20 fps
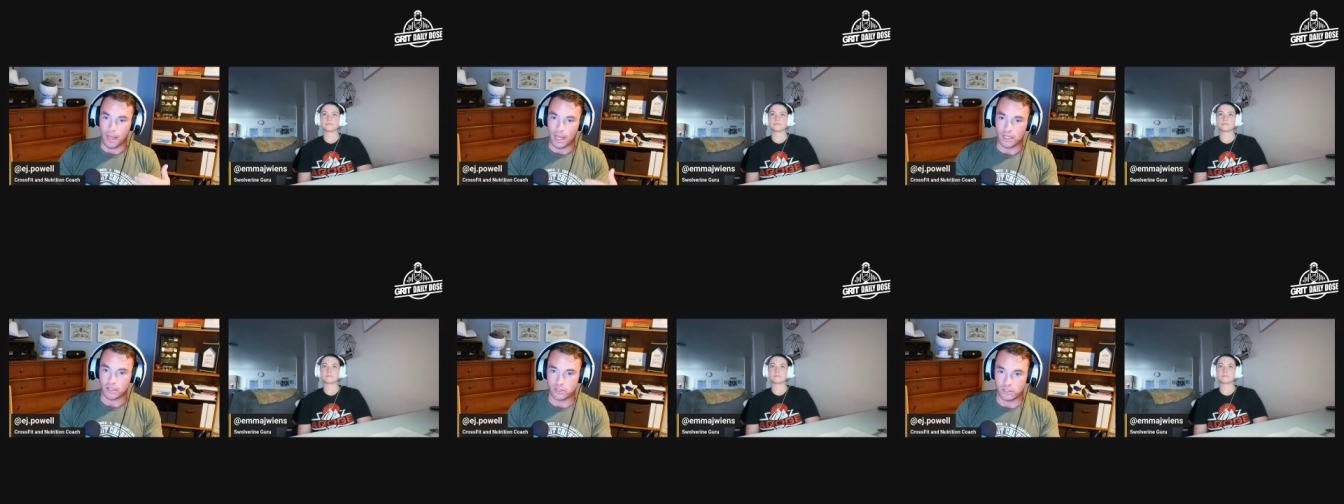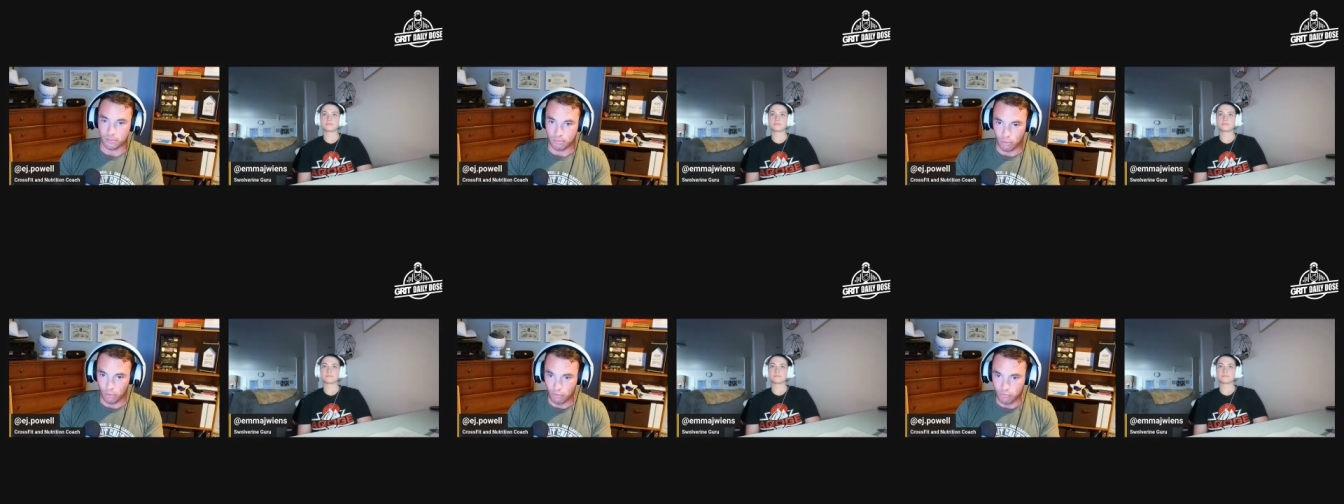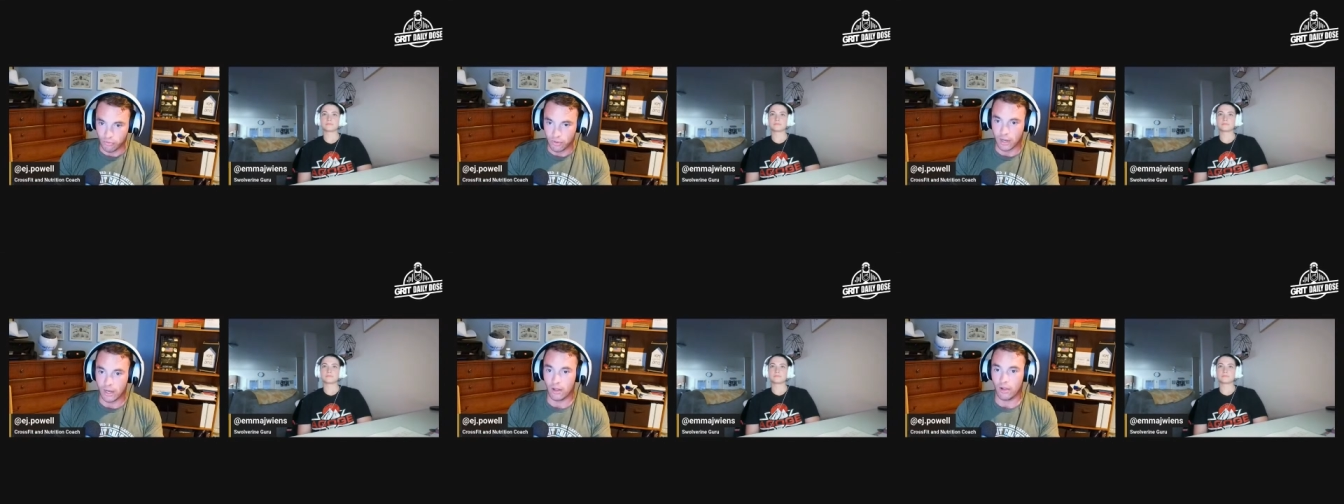
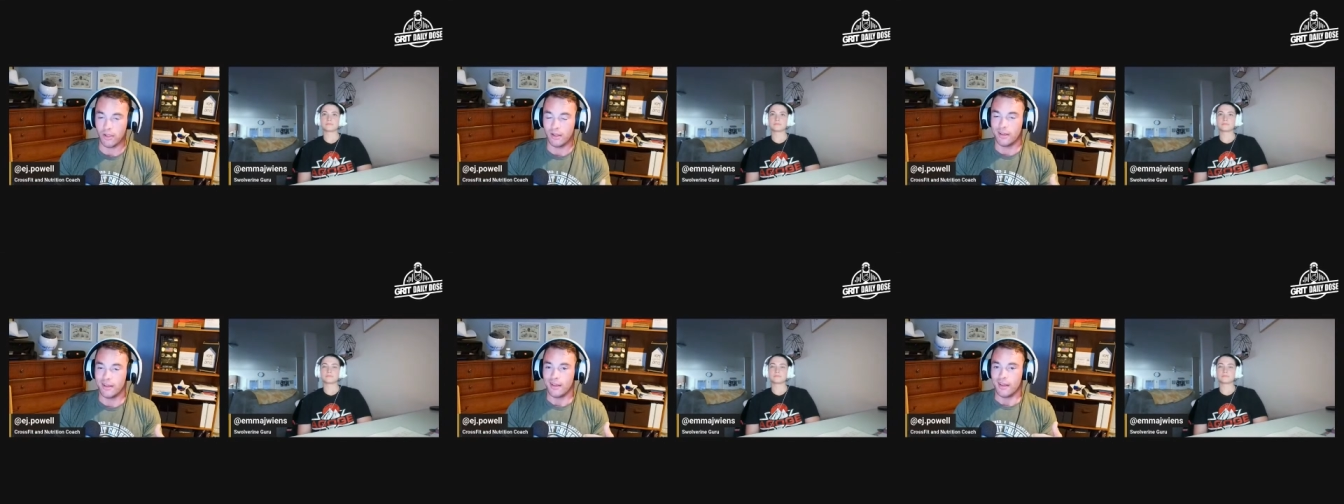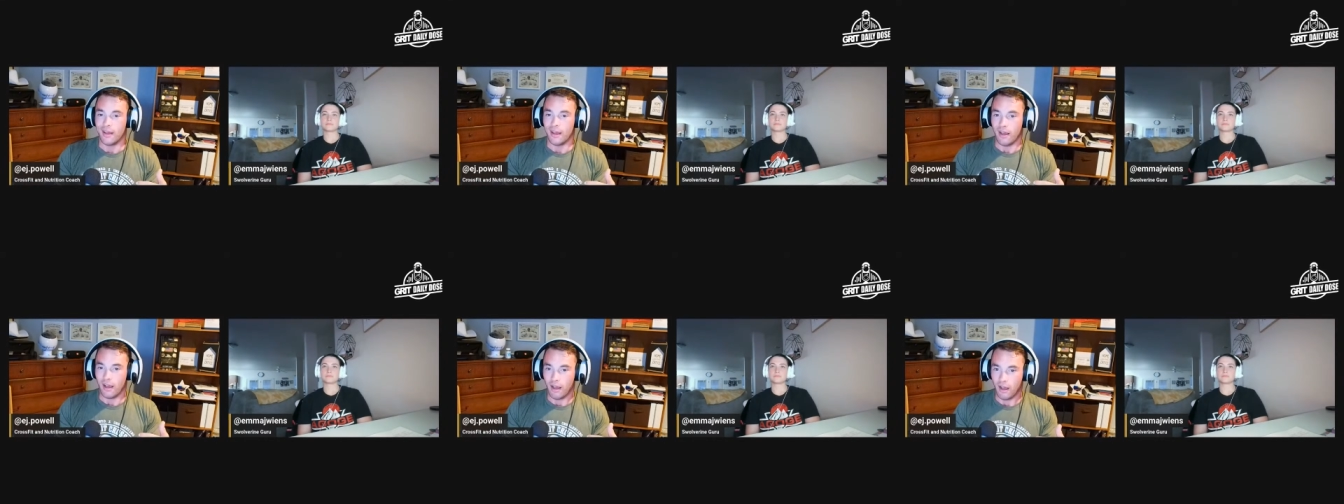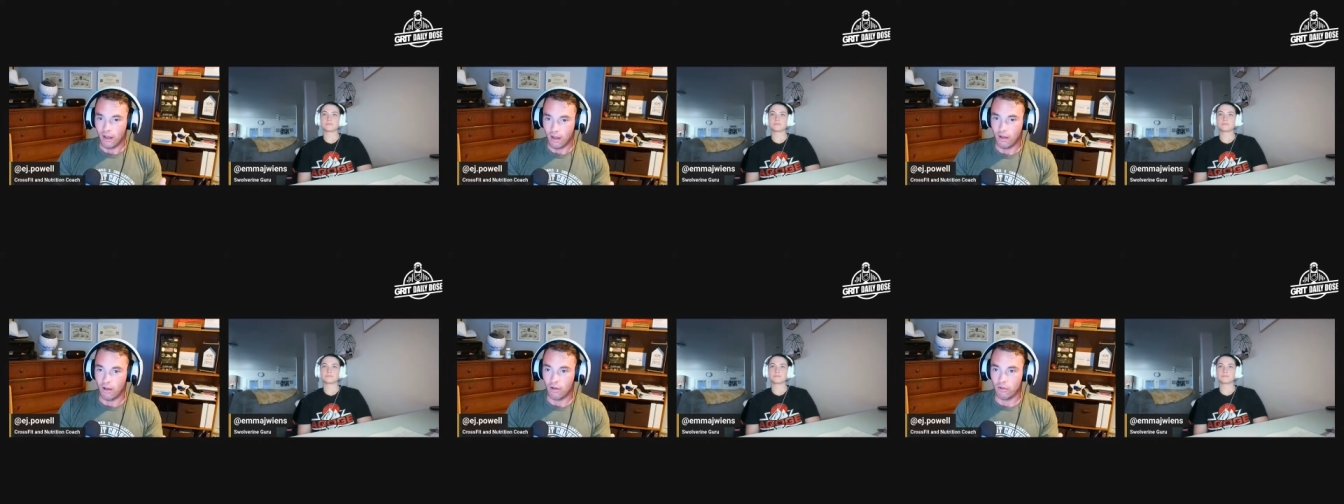profile
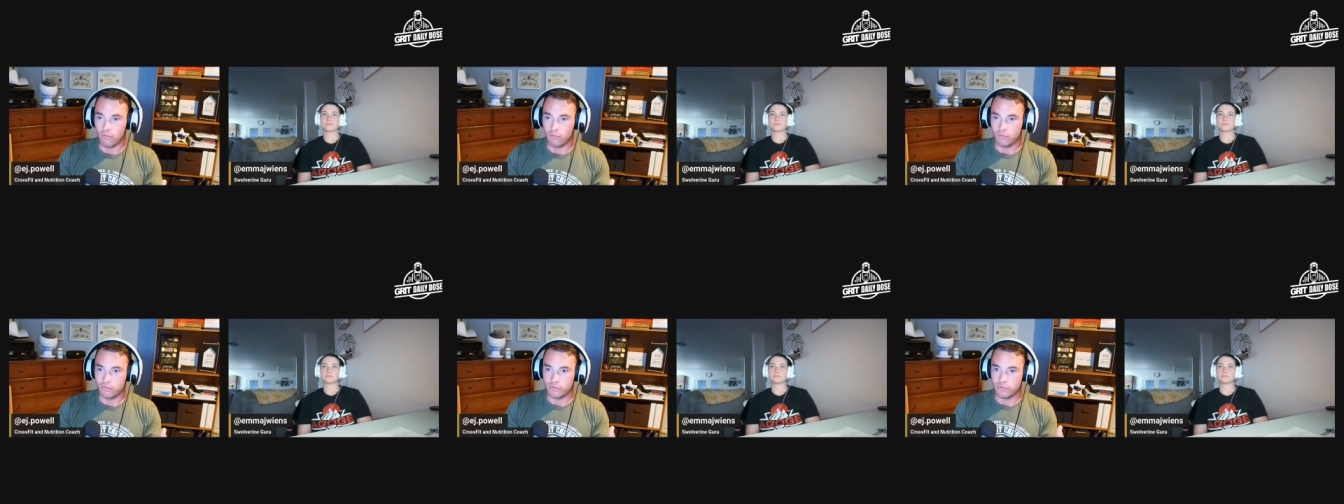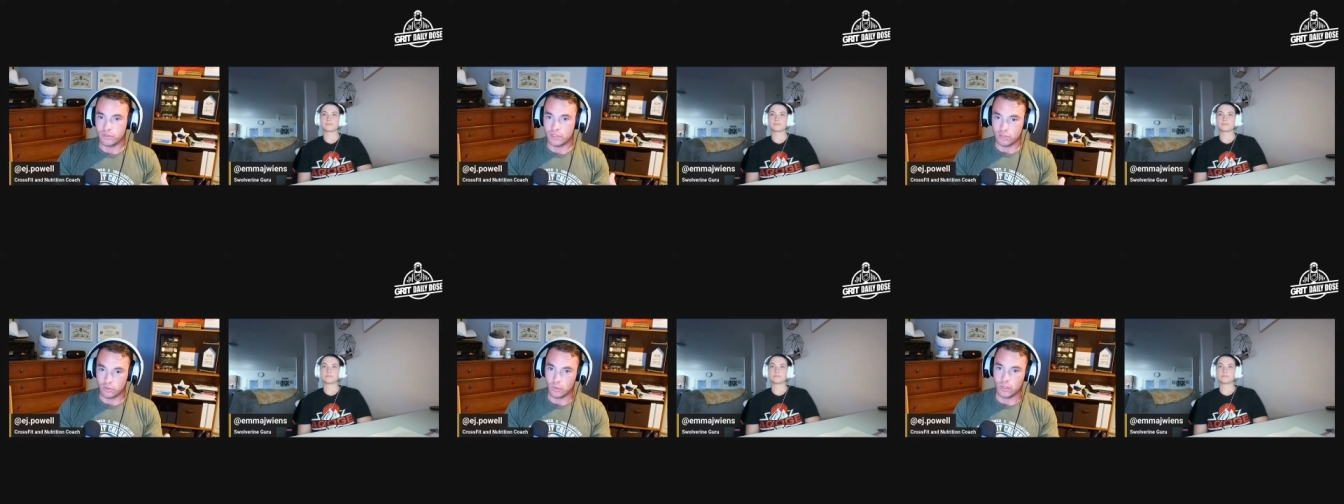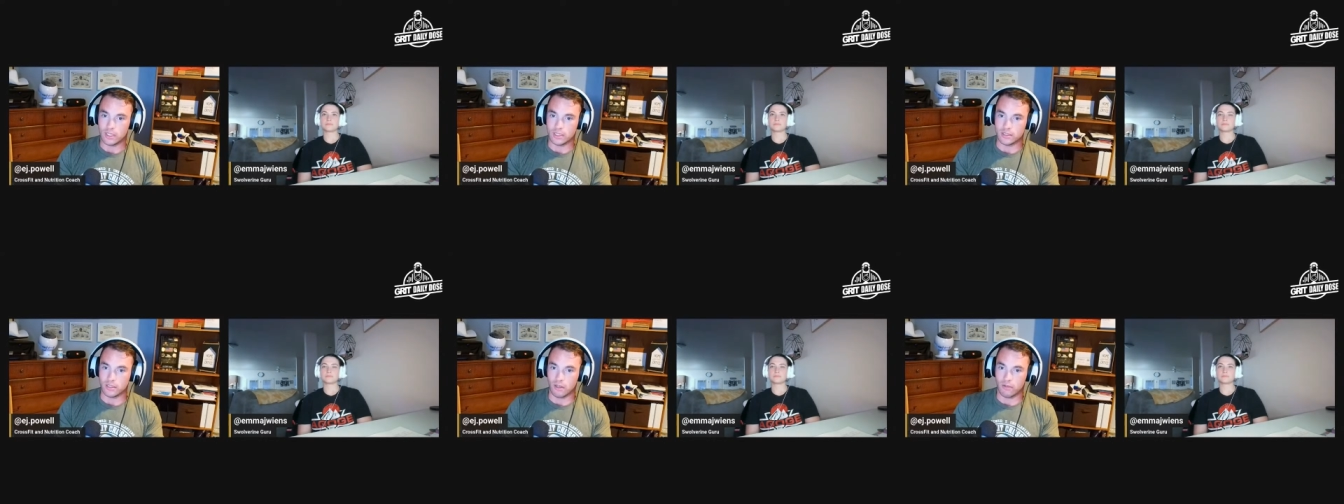of the sweetness
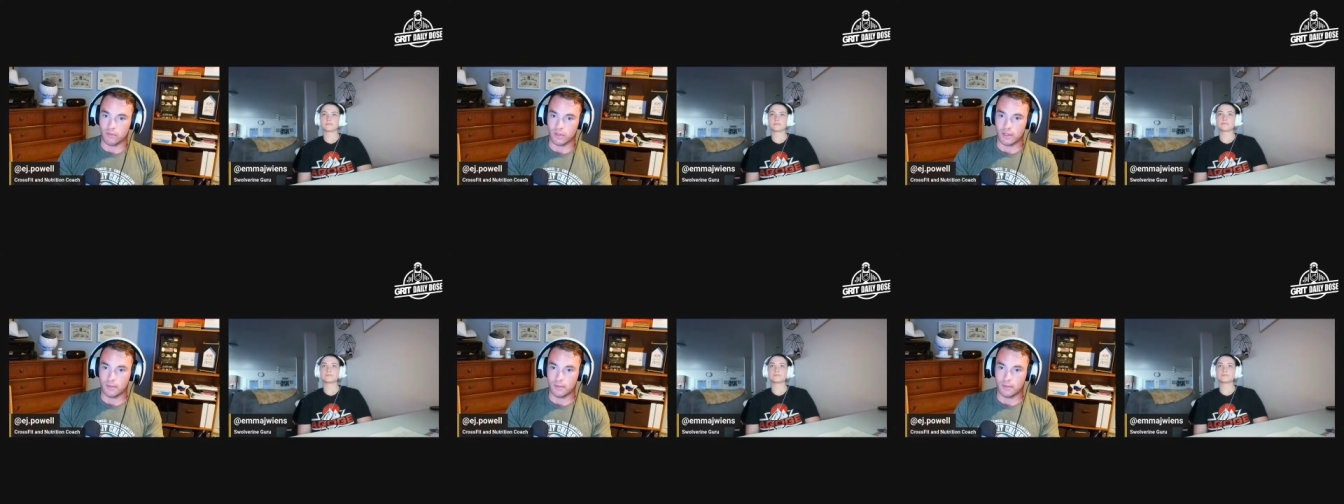of it.